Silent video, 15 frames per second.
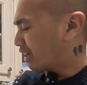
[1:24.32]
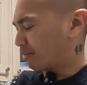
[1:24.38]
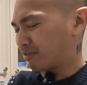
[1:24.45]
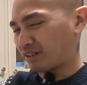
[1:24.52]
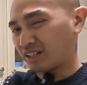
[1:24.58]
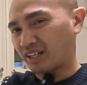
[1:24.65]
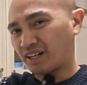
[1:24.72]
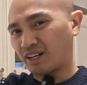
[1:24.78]
I
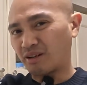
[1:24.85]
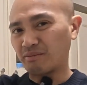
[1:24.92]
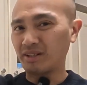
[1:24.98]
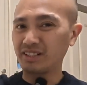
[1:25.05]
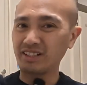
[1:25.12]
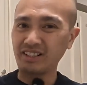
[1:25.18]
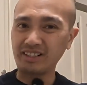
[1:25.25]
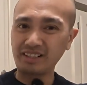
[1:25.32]
forgot how
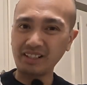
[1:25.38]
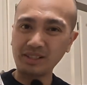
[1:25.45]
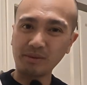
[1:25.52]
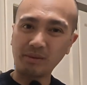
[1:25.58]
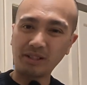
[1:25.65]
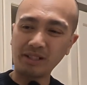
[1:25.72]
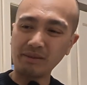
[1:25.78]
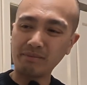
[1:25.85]
much is this
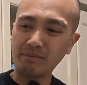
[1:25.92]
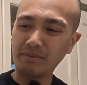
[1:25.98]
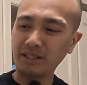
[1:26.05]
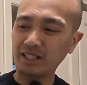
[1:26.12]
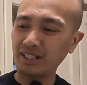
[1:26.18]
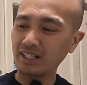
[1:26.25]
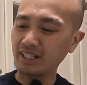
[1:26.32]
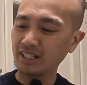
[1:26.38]
one,
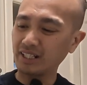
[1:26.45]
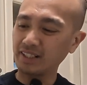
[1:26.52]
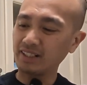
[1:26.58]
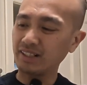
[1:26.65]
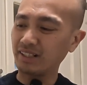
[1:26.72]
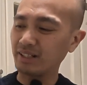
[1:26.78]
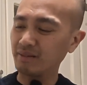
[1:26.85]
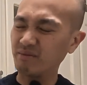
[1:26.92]

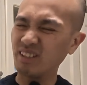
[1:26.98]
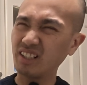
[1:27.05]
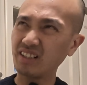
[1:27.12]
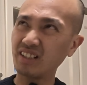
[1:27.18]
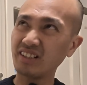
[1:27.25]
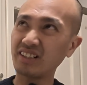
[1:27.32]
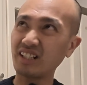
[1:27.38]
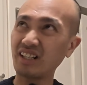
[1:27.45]
but
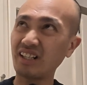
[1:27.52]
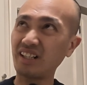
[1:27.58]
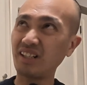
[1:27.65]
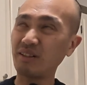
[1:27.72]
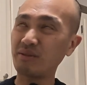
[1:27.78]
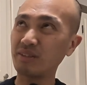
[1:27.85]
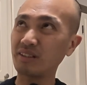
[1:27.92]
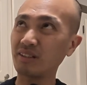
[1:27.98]
let's just say
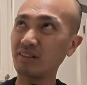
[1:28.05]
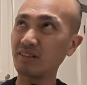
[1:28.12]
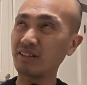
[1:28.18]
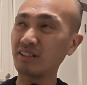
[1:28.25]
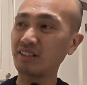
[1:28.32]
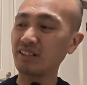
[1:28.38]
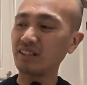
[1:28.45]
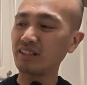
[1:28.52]
it was around
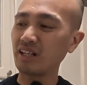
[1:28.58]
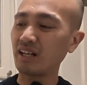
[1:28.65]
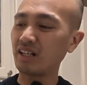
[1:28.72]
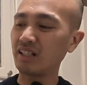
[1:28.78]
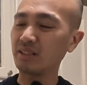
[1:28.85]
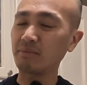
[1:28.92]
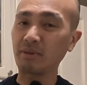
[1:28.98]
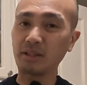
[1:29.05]
$13,
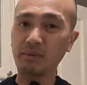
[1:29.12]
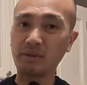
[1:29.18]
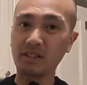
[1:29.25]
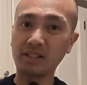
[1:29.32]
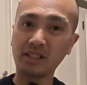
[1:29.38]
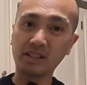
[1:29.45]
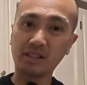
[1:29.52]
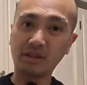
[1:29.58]
but we
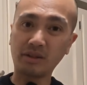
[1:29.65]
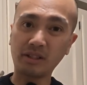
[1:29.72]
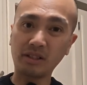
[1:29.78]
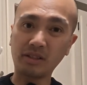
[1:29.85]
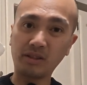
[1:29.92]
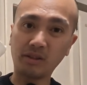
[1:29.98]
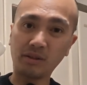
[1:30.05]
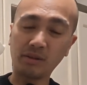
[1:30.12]
are just
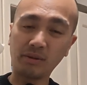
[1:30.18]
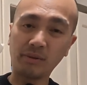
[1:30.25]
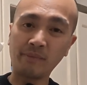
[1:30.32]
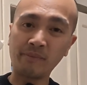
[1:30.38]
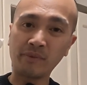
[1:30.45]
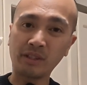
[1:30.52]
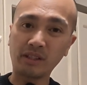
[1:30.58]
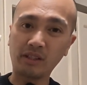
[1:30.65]
going to
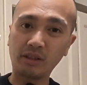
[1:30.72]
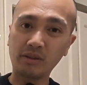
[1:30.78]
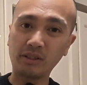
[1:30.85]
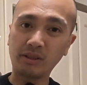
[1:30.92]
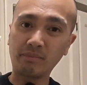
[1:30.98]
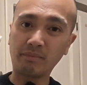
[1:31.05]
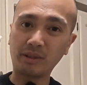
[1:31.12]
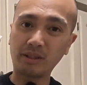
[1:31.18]
use
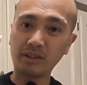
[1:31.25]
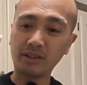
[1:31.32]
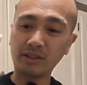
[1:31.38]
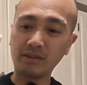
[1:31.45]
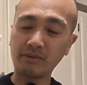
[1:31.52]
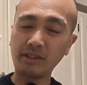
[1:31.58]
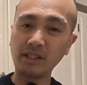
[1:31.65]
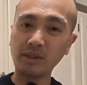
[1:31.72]
a
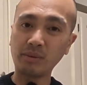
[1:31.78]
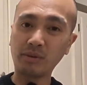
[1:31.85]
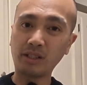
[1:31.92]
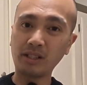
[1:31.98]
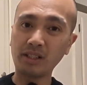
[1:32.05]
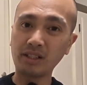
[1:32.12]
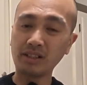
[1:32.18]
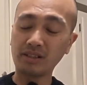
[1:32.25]
portion of this
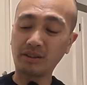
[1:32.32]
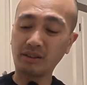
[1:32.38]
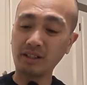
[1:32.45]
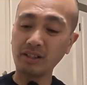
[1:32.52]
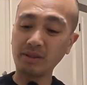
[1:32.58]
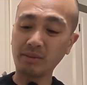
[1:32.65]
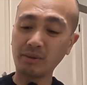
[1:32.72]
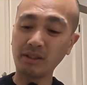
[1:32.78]
one. So in
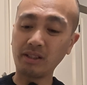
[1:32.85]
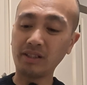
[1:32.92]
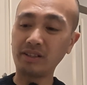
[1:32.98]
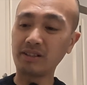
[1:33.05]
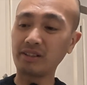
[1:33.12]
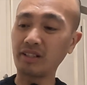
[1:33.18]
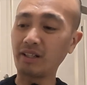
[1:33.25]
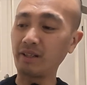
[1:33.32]
other
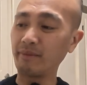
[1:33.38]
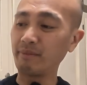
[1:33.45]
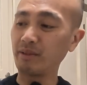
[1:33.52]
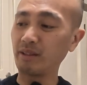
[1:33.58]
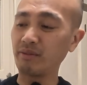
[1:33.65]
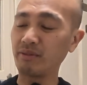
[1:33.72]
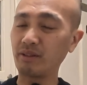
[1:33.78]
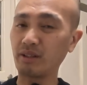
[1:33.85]
words,
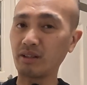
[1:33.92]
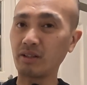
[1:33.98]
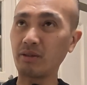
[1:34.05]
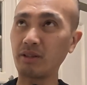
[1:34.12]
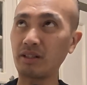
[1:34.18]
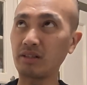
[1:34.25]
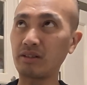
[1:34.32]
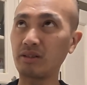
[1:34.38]
if you are
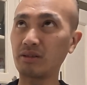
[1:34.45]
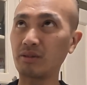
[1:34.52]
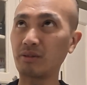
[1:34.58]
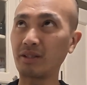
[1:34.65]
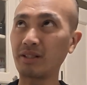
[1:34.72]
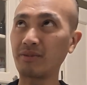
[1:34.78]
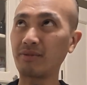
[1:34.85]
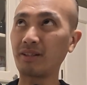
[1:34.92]
going to
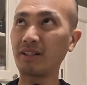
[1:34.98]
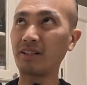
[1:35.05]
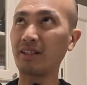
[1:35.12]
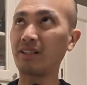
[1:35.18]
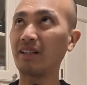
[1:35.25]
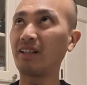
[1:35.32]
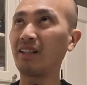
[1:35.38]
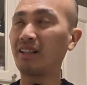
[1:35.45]
quantify
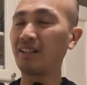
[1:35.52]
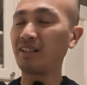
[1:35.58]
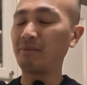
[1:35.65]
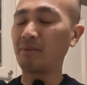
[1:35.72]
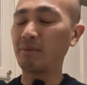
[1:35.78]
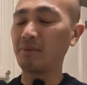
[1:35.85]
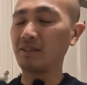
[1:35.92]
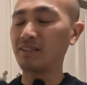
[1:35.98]
it,
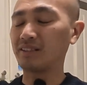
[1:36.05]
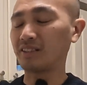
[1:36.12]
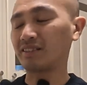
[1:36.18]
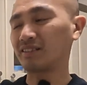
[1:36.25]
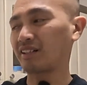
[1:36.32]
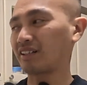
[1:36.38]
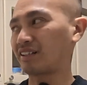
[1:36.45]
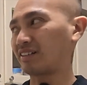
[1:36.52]
maybe it's
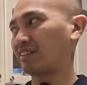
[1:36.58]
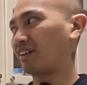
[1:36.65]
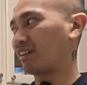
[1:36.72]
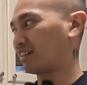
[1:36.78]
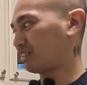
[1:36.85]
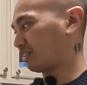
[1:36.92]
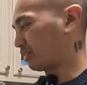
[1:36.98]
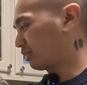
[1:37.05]
just like $1
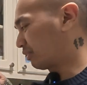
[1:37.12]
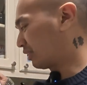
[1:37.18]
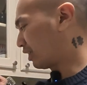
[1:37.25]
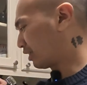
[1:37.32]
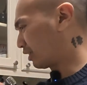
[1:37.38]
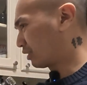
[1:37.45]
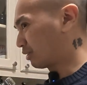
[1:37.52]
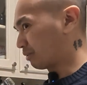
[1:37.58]
or
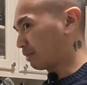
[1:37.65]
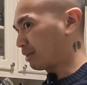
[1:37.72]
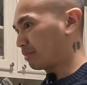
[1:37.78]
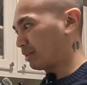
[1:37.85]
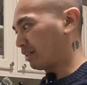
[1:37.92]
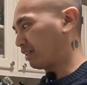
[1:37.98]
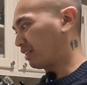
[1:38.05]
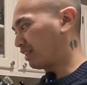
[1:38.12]
$2 or
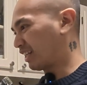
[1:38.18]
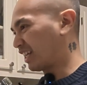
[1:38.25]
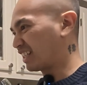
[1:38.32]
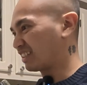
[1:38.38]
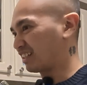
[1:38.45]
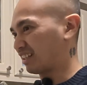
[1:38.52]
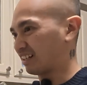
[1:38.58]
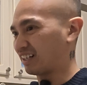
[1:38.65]
maybe
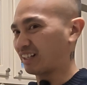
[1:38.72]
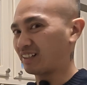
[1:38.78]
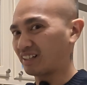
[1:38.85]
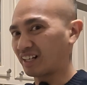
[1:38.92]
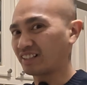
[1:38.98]
less than